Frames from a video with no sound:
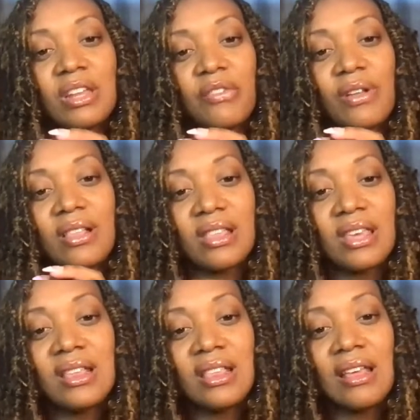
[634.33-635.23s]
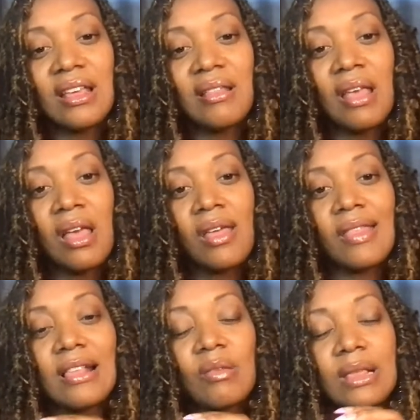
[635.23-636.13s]
He calls us into a different
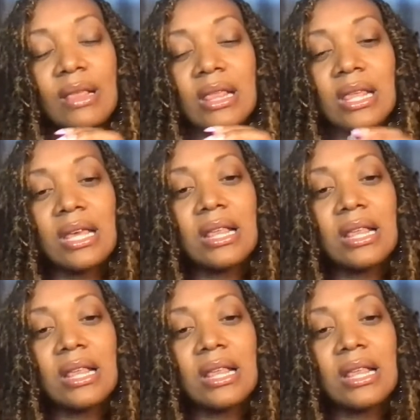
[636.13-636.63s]
season.